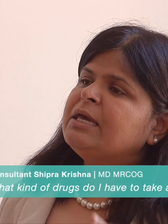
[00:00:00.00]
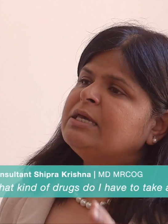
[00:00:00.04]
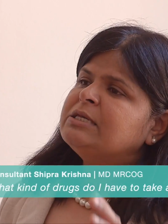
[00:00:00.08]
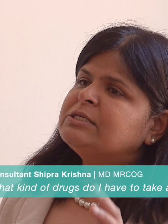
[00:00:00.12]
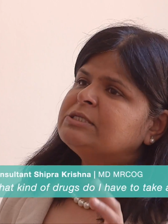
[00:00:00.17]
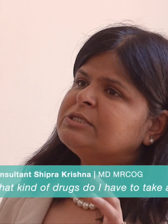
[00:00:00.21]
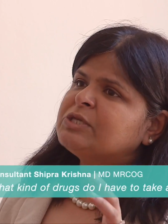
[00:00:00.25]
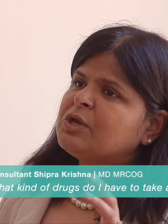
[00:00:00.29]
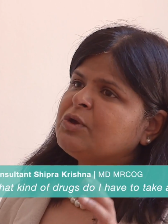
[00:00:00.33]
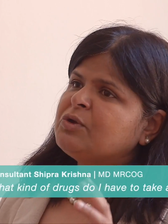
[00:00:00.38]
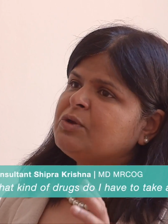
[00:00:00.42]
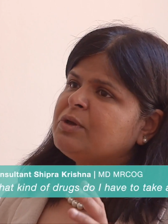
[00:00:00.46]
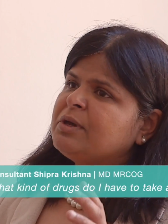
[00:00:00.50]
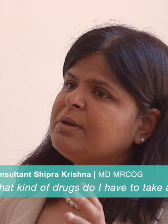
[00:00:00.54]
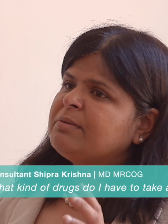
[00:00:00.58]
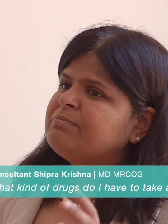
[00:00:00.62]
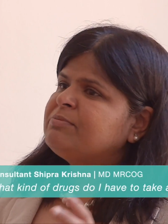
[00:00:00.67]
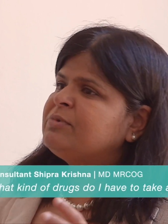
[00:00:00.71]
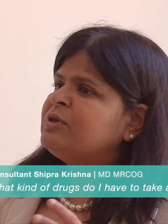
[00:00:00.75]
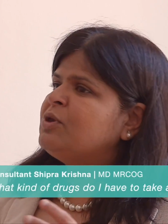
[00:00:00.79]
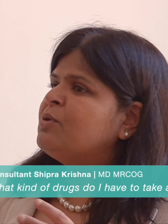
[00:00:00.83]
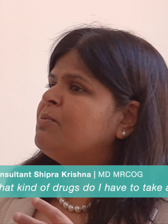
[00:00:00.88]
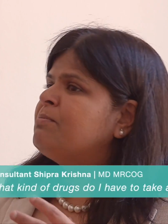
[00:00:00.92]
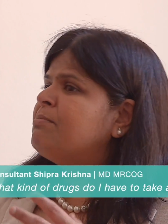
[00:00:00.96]
So
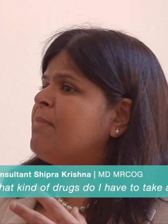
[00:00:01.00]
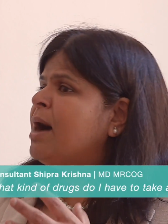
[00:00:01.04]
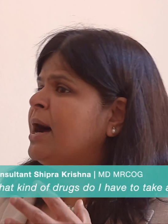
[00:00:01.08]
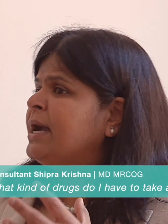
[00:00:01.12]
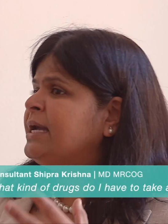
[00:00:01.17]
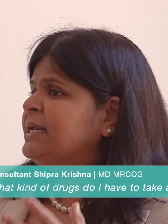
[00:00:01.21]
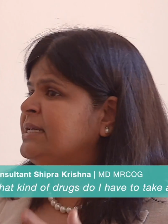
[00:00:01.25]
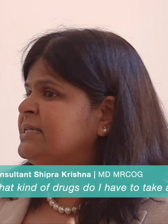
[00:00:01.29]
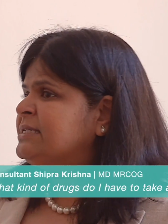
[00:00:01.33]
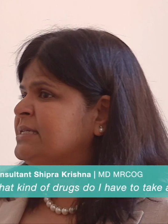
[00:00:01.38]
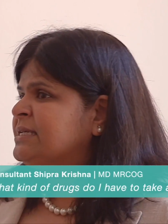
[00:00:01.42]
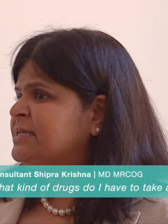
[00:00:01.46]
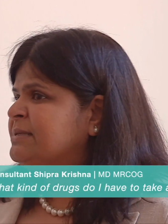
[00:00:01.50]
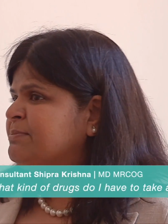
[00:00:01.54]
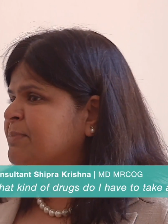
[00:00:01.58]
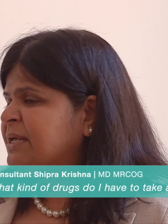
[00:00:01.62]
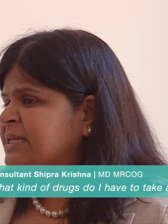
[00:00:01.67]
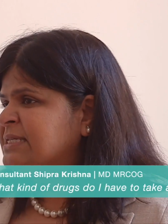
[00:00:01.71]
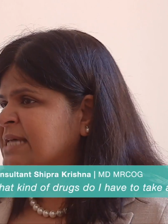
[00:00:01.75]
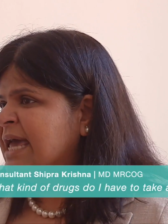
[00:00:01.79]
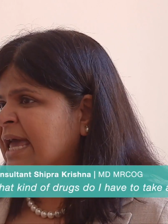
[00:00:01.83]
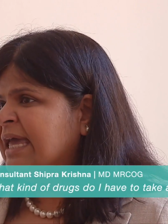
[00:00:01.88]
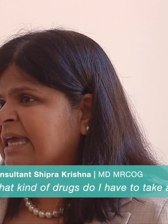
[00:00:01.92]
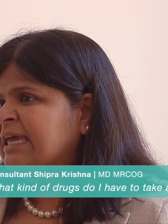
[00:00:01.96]
you might
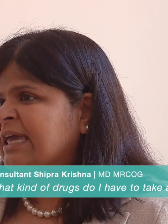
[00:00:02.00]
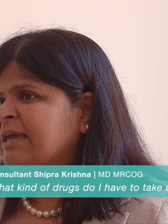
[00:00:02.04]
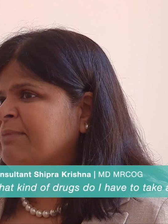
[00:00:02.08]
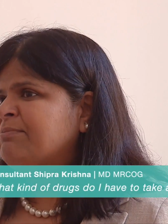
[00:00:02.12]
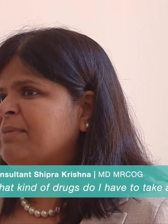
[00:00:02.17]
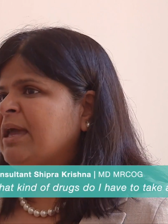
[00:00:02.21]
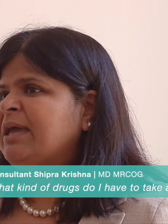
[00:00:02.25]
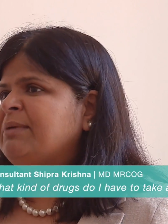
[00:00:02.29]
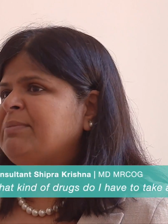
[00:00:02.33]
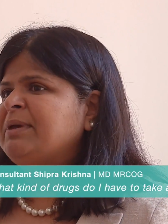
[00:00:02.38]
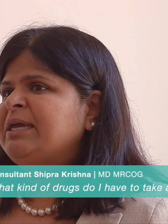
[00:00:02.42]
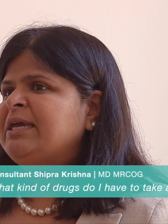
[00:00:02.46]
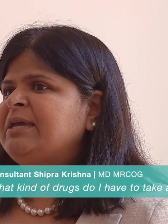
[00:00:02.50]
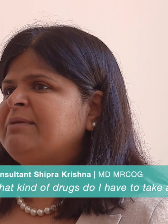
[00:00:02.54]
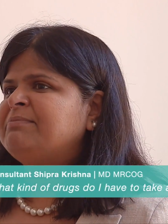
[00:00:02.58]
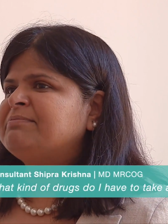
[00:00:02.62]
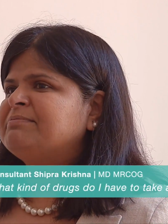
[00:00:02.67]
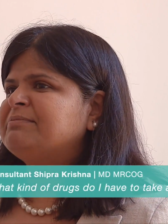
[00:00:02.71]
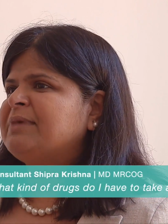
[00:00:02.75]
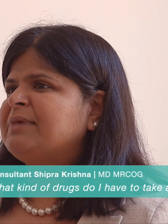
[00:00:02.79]
be taking maybe